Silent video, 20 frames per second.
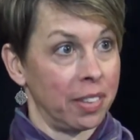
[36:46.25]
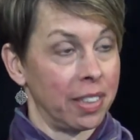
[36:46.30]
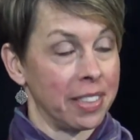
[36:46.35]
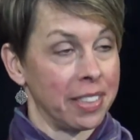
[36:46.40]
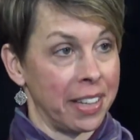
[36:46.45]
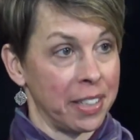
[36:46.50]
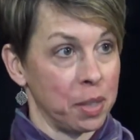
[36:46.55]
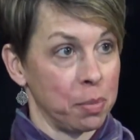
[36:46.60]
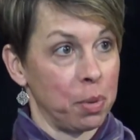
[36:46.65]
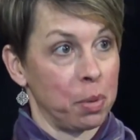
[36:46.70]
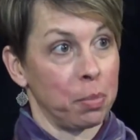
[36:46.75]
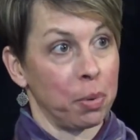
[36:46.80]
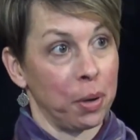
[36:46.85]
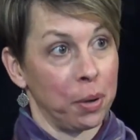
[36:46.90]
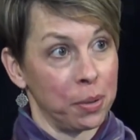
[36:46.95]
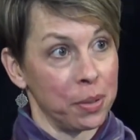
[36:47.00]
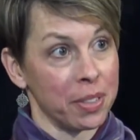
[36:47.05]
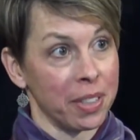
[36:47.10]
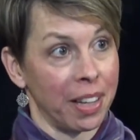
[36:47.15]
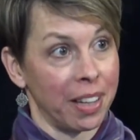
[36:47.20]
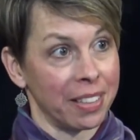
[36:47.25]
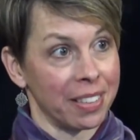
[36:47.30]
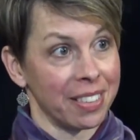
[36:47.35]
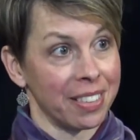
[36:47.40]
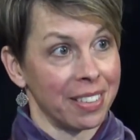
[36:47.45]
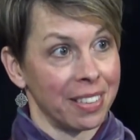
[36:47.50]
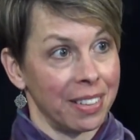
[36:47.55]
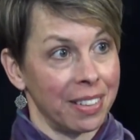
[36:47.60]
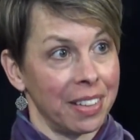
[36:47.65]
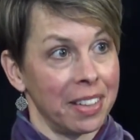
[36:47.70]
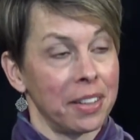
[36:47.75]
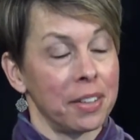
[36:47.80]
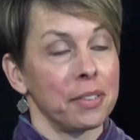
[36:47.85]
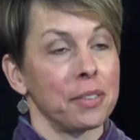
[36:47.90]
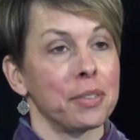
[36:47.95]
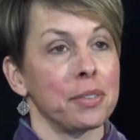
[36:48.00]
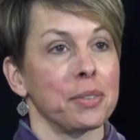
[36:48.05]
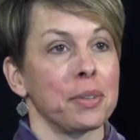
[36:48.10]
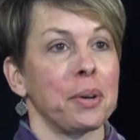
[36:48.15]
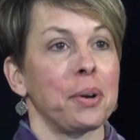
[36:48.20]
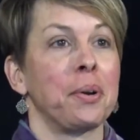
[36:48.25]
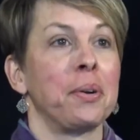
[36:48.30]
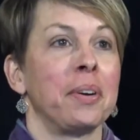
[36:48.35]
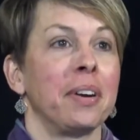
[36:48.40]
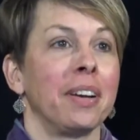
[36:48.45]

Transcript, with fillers: assessment process. So